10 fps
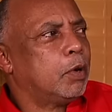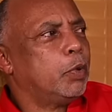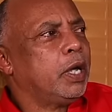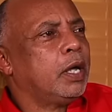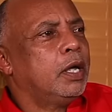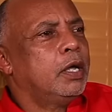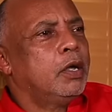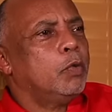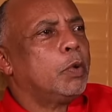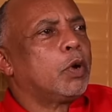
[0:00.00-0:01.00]
But we
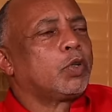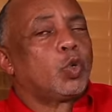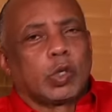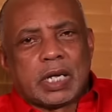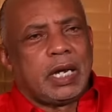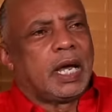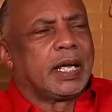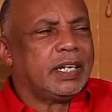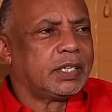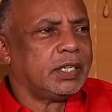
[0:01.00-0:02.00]
were totally
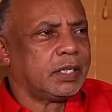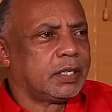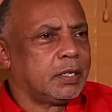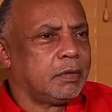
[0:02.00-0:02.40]
against it,